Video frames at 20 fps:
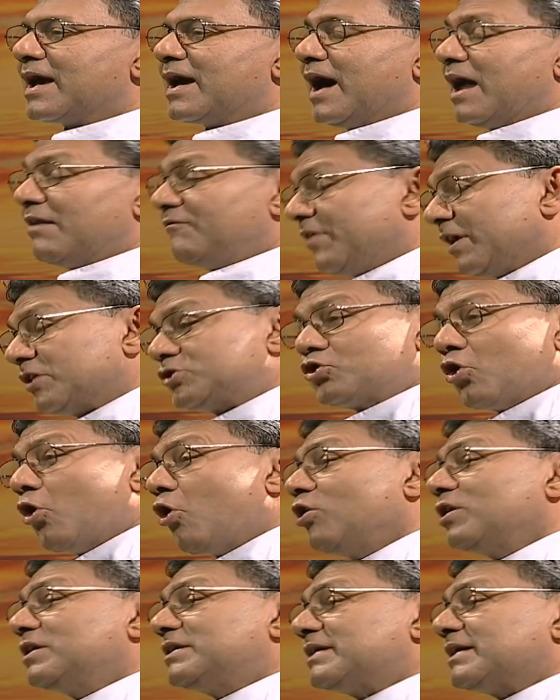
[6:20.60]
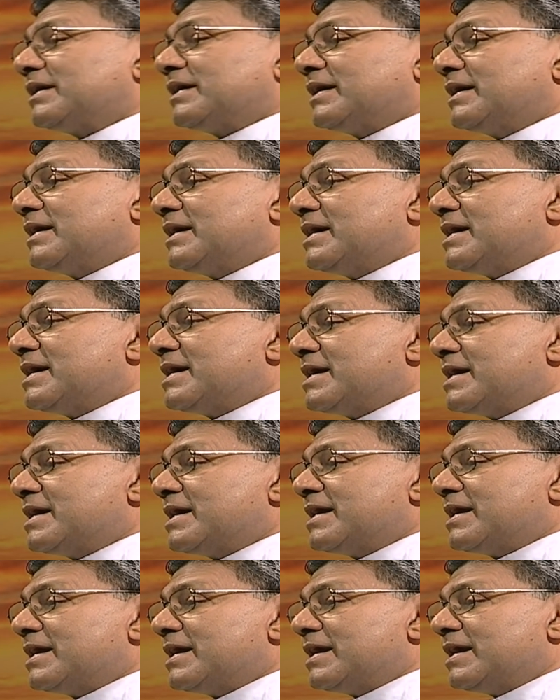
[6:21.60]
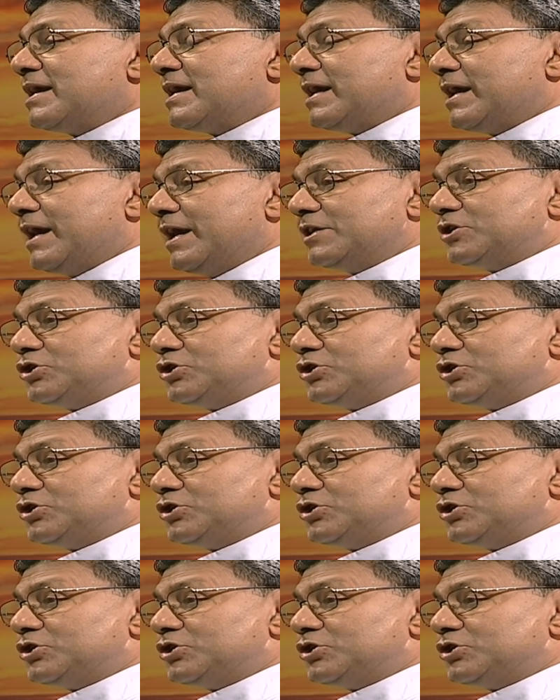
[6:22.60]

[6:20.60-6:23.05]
And we are told he